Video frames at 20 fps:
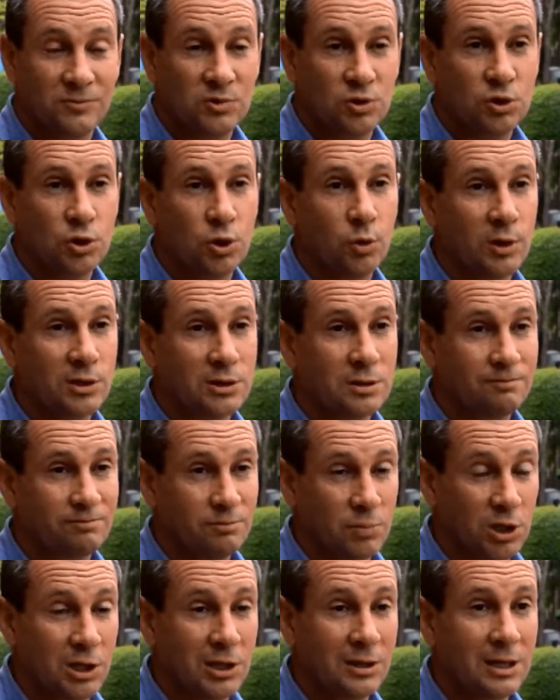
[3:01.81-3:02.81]
2 weeks
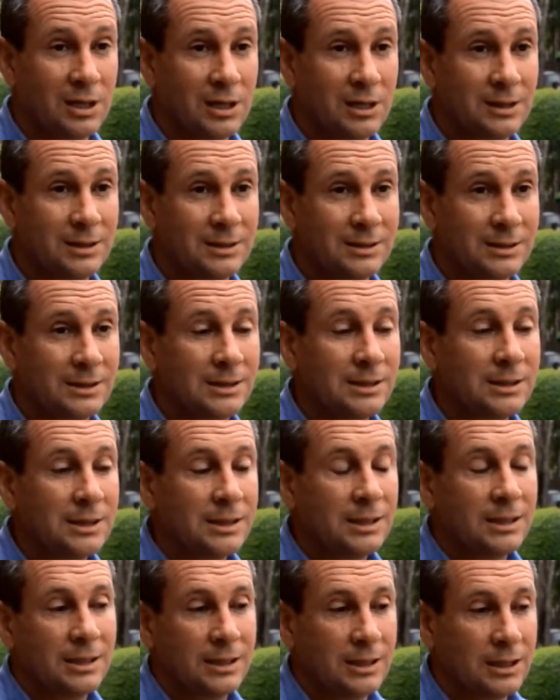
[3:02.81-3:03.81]
been in there,
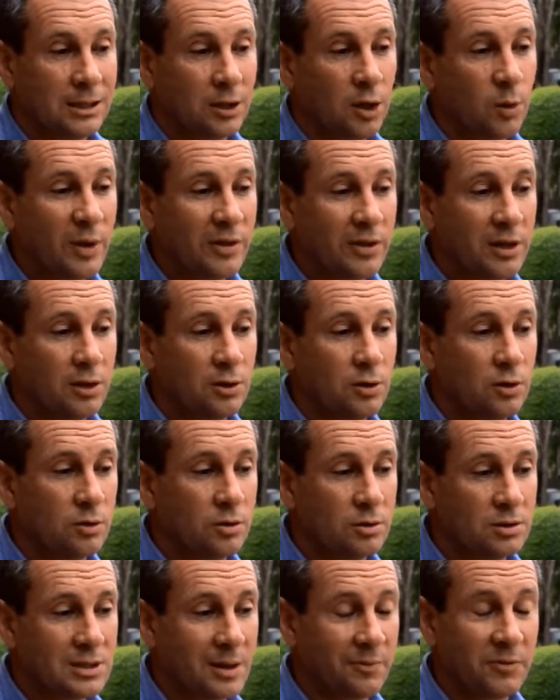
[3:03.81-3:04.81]
and I went there to
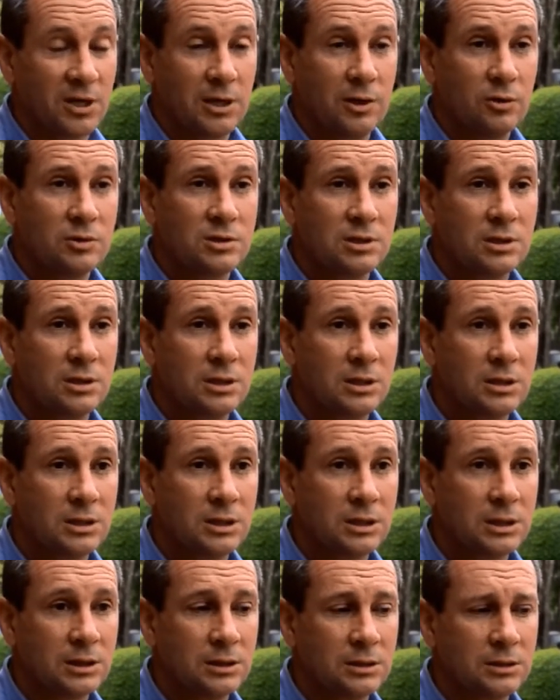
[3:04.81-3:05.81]
do something else,
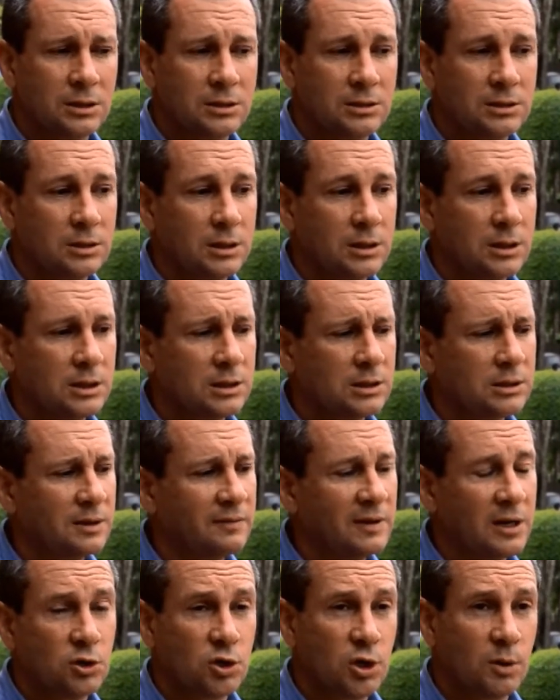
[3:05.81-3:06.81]
and I said, "You've
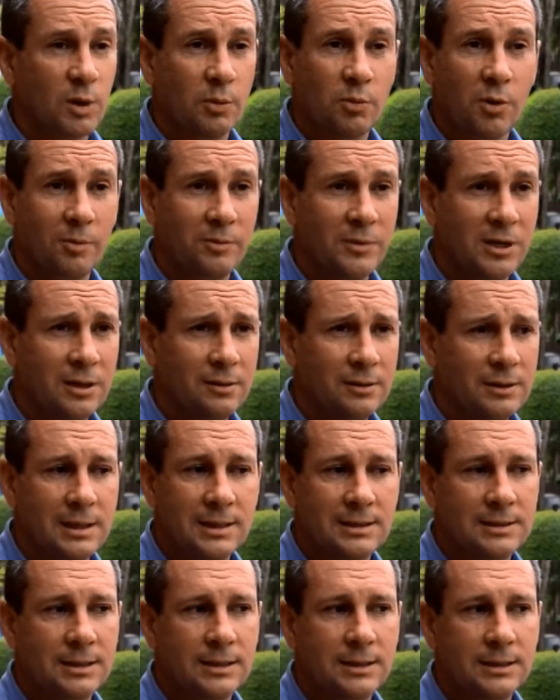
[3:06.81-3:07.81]
had a termite problem here?" He
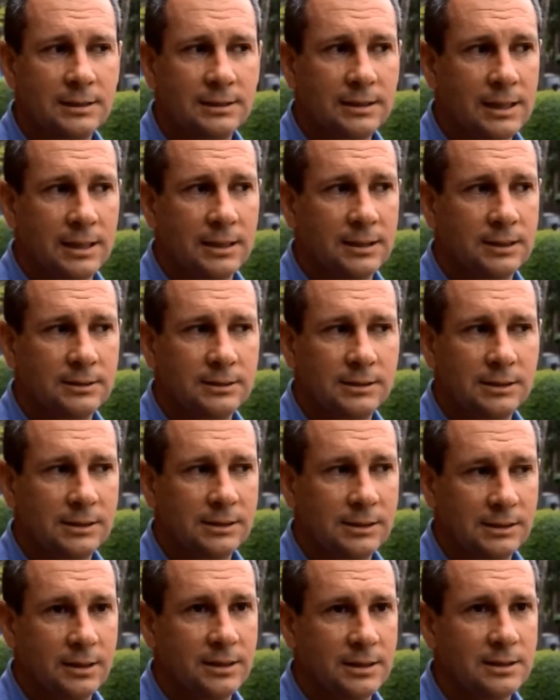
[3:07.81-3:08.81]
goes, "No." So,
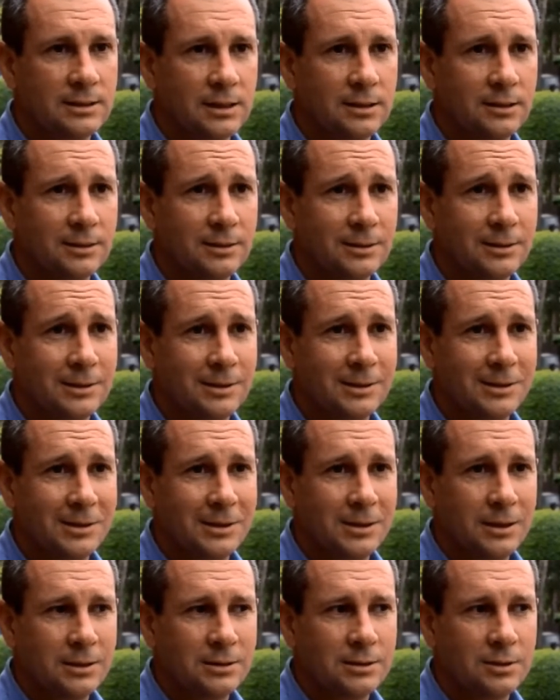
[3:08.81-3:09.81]
"Yeah, I think so." He
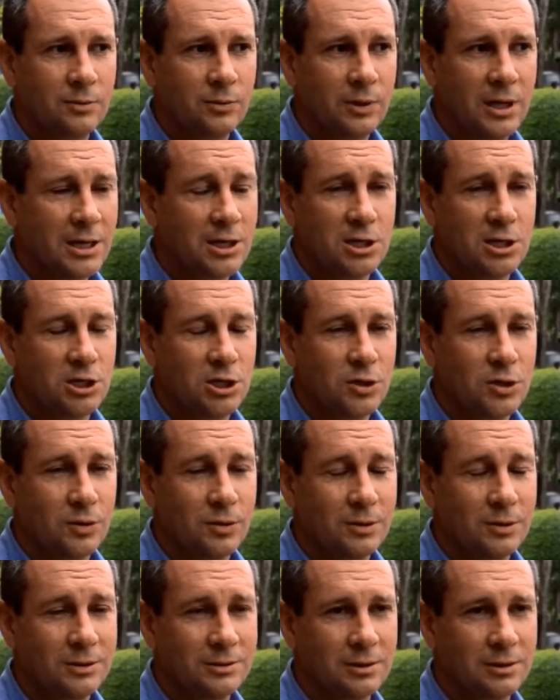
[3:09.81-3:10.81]
said, "Well, how can you tell?"
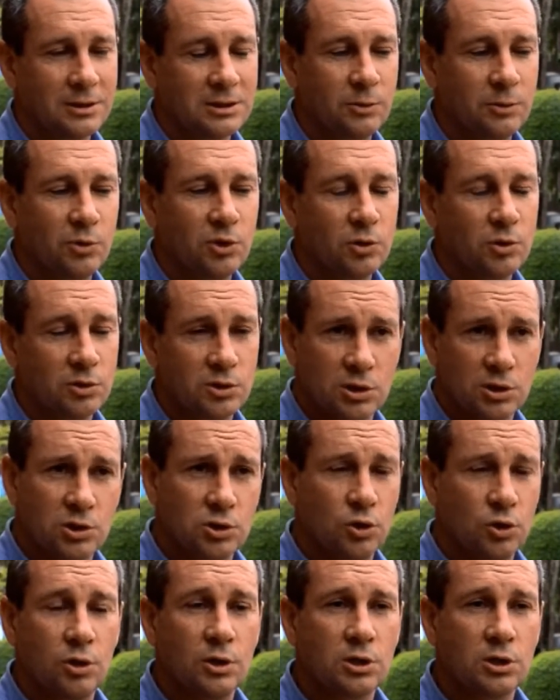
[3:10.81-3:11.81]
And I said, "Because there's
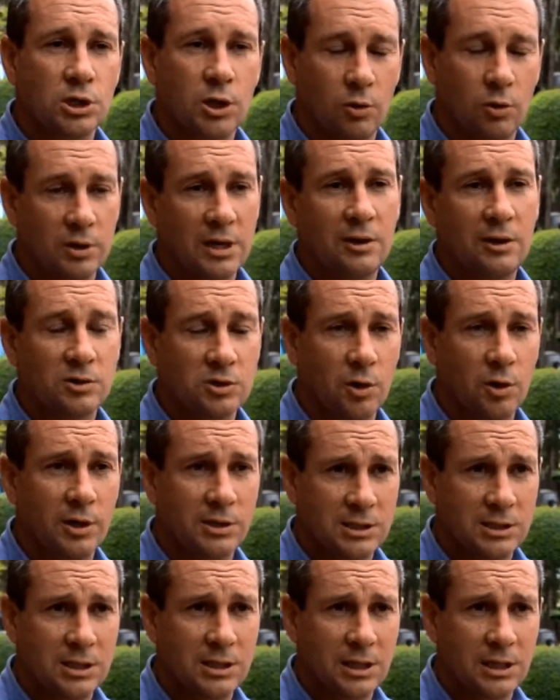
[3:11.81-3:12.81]
certain telltale
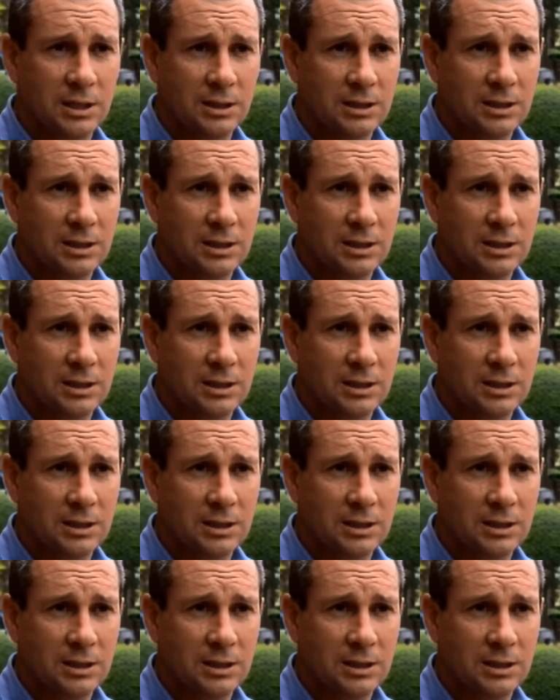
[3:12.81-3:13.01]
signs here.